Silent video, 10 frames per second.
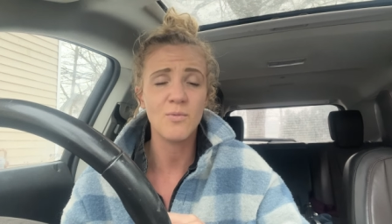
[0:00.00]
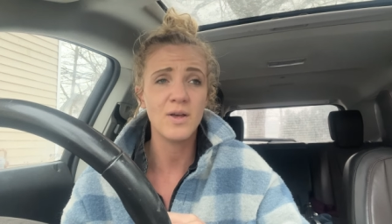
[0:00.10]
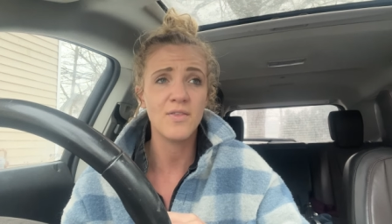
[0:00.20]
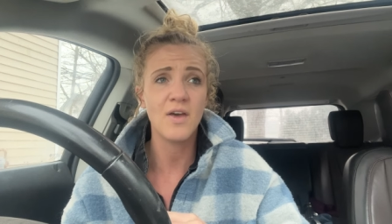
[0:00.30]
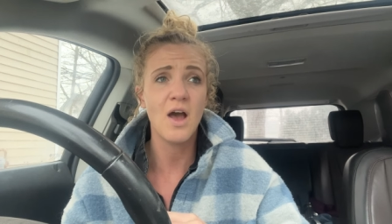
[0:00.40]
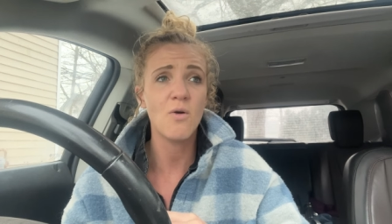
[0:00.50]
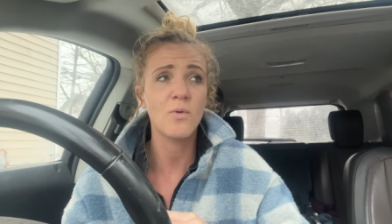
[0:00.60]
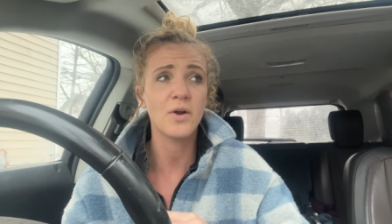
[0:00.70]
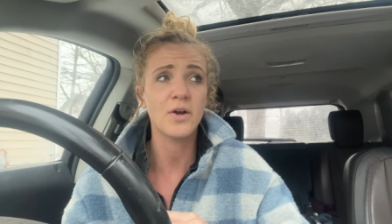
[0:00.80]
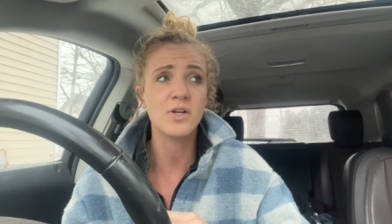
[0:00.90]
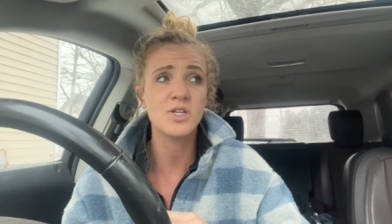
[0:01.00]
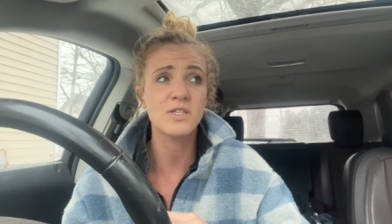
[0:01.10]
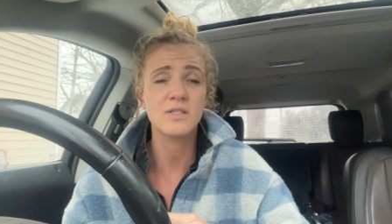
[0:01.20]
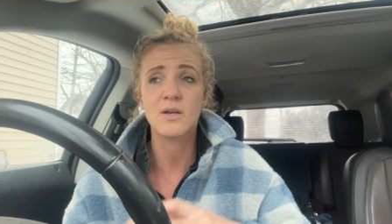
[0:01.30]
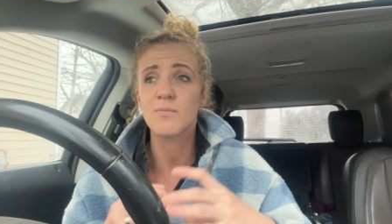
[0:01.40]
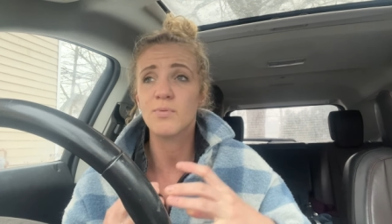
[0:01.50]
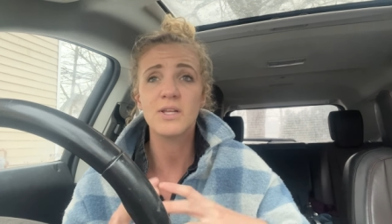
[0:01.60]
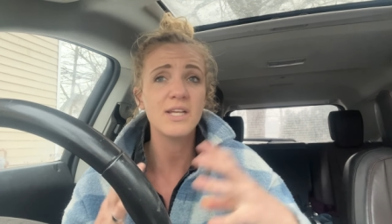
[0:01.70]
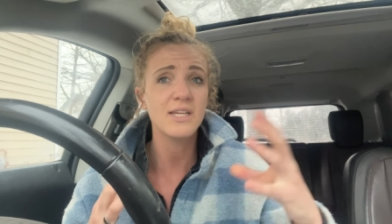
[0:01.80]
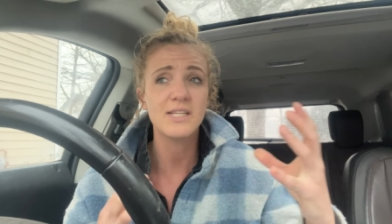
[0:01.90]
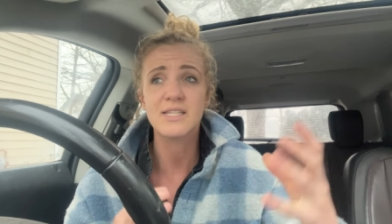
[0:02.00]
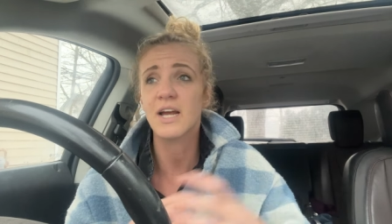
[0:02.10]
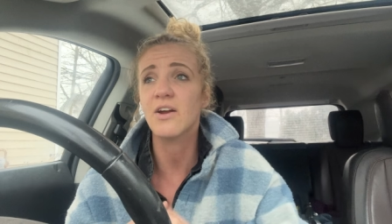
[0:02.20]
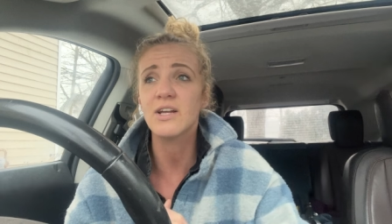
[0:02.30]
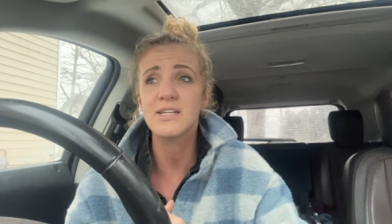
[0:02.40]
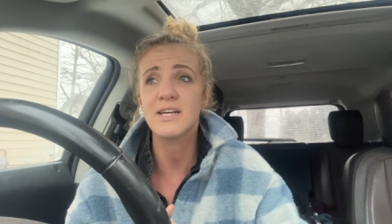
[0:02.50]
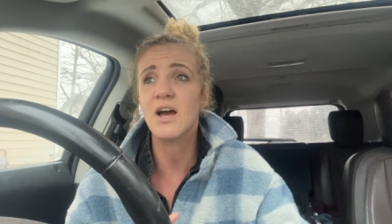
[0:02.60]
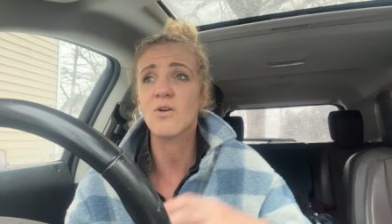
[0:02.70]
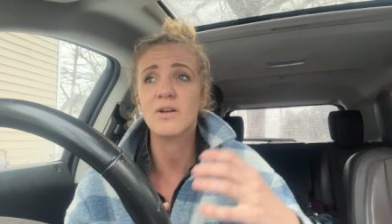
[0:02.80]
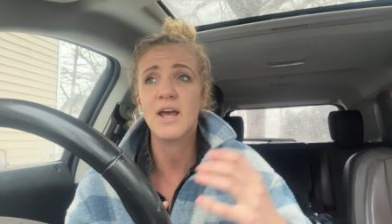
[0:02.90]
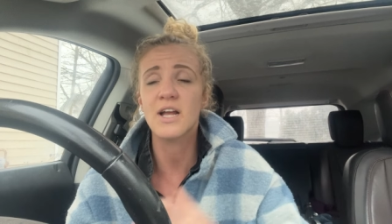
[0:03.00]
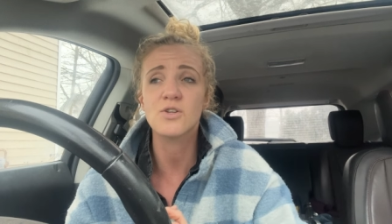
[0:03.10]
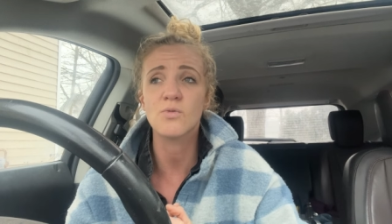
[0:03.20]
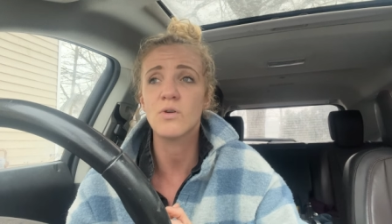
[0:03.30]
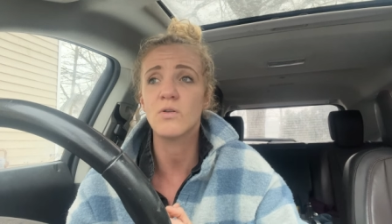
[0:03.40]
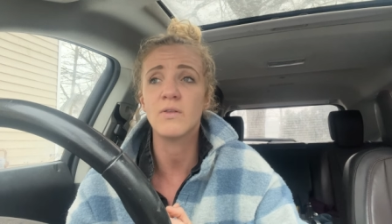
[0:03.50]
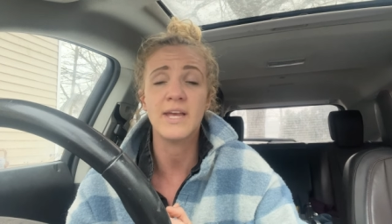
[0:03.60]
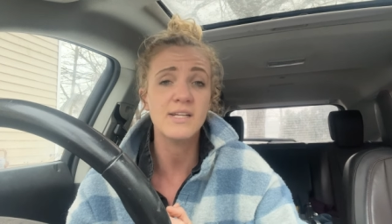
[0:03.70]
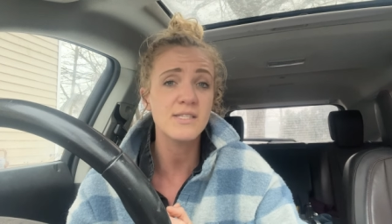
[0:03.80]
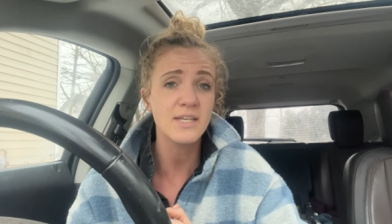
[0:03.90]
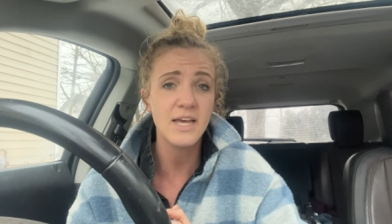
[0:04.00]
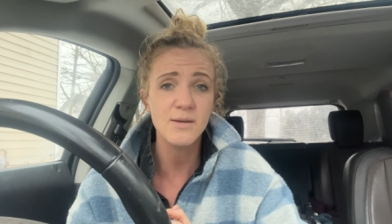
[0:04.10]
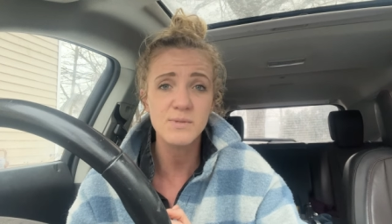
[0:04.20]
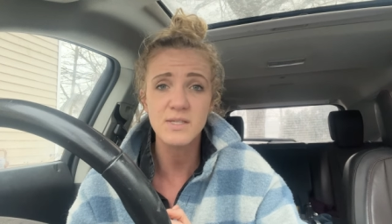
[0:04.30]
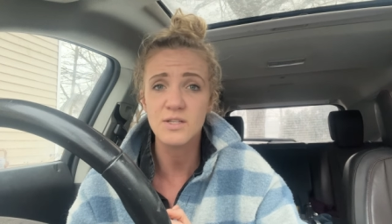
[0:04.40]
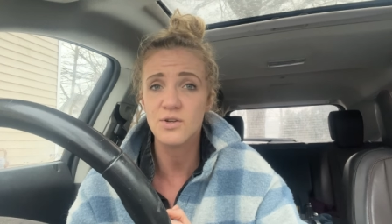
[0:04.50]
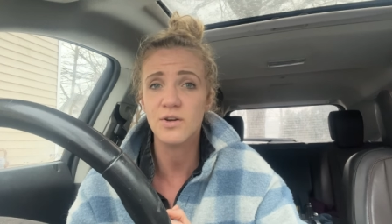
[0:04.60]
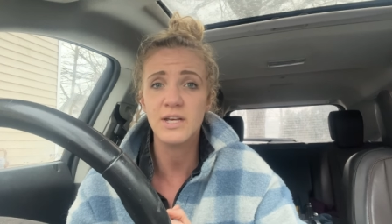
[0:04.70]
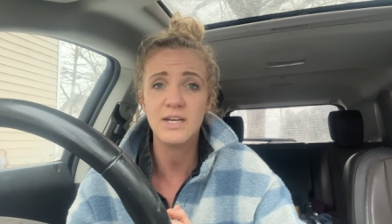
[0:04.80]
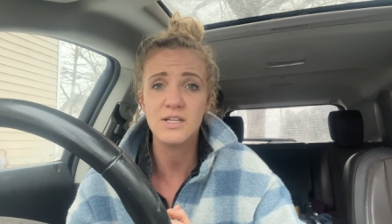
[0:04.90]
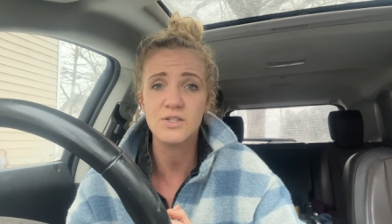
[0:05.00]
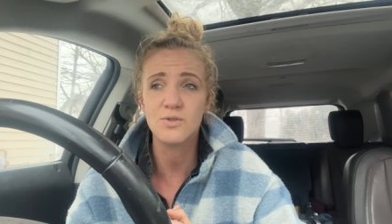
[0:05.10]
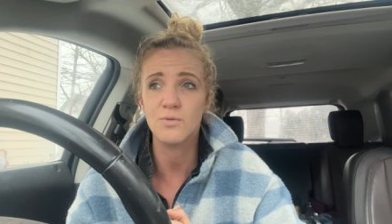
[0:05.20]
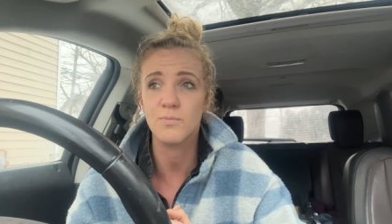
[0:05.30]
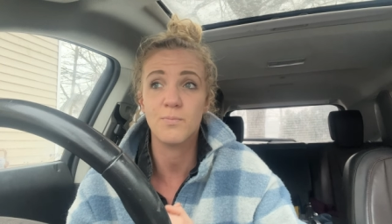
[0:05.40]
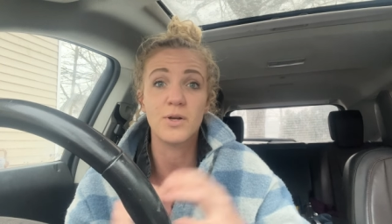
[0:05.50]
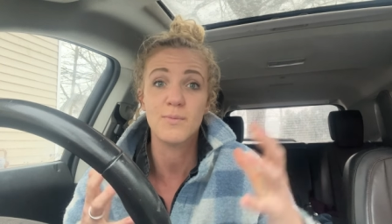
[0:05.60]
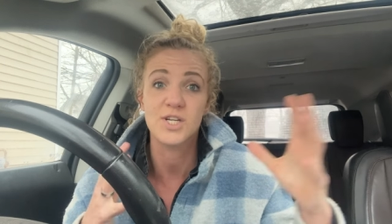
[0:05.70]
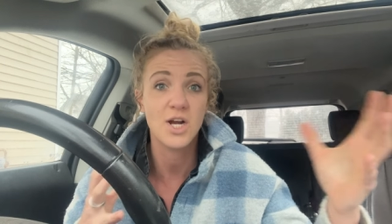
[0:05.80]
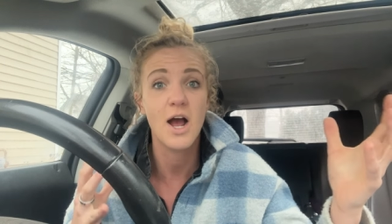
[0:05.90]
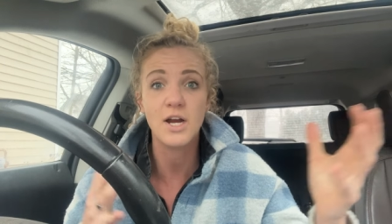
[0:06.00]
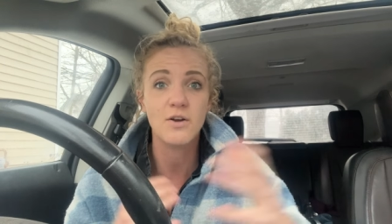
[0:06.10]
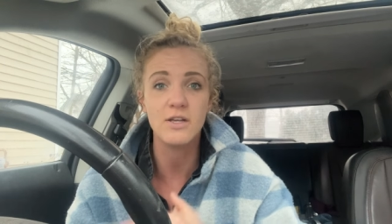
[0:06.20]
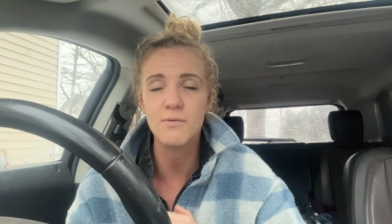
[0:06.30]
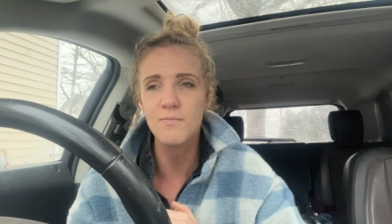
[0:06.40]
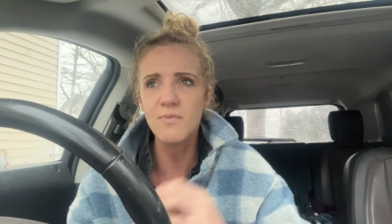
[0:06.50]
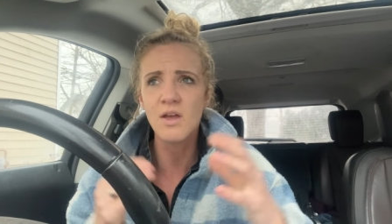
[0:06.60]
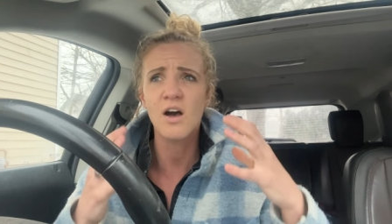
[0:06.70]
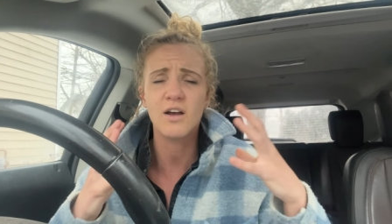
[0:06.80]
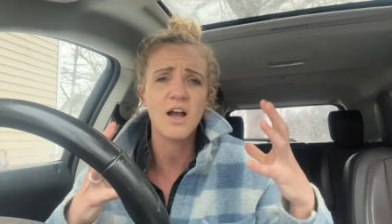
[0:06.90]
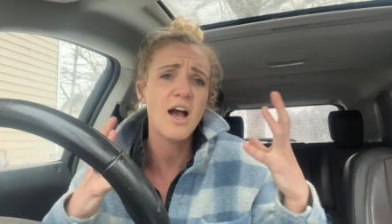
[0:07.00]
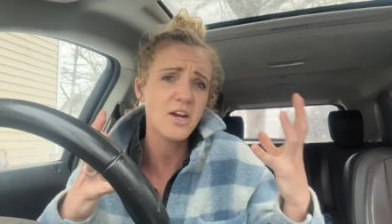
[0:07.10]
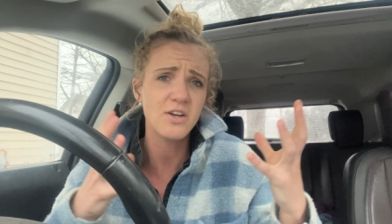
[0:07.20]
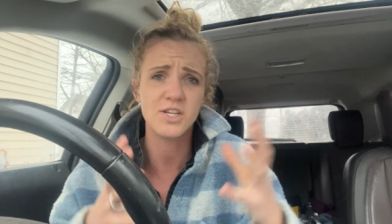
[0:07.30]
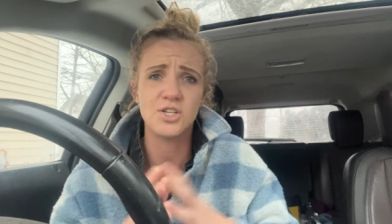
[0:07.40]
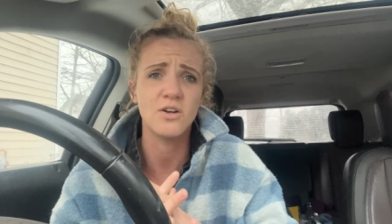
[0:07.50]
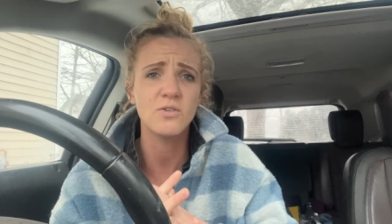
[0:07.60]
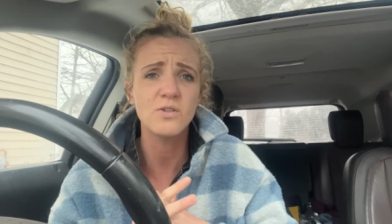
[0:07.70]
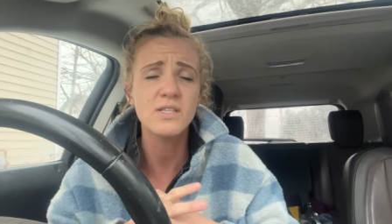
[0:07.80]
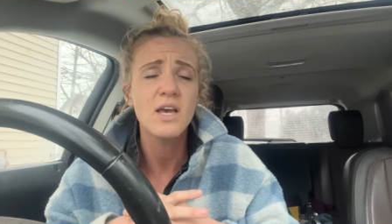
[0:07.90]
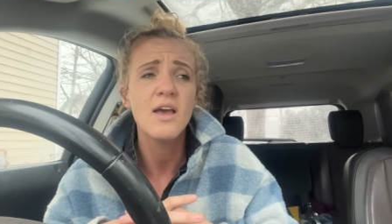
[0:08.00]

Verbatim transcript: with how we're just completely tearing down natural landscapes and turning it into pretty much concrete uh, concrete jungles.